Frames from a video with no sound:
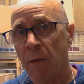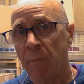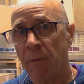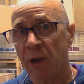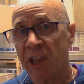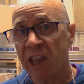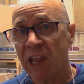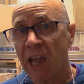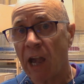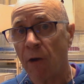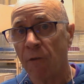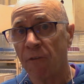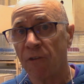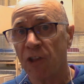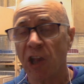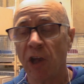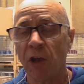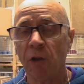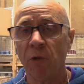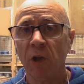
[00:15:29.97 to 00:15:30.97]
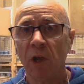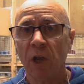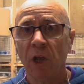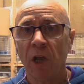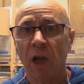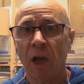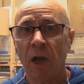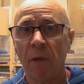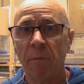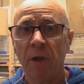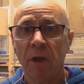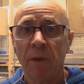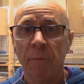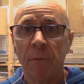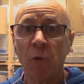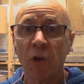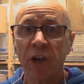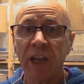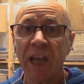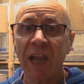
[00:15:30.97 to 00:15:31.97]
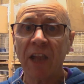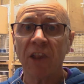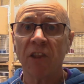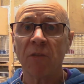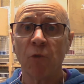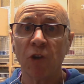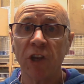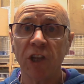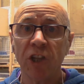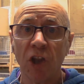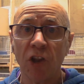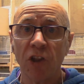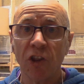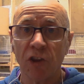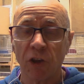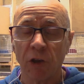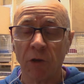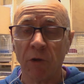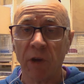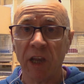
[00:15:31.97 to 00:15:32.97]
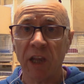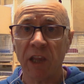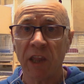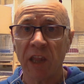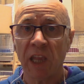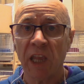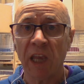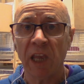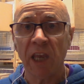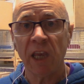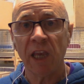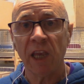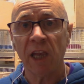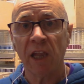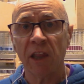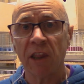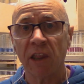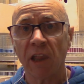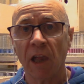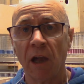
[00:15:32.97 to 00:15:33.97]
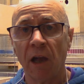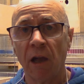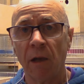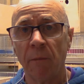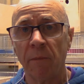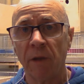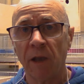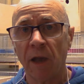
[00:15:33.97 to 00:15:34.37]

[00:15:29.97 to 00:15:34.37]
myself. So, but what he does do is he is a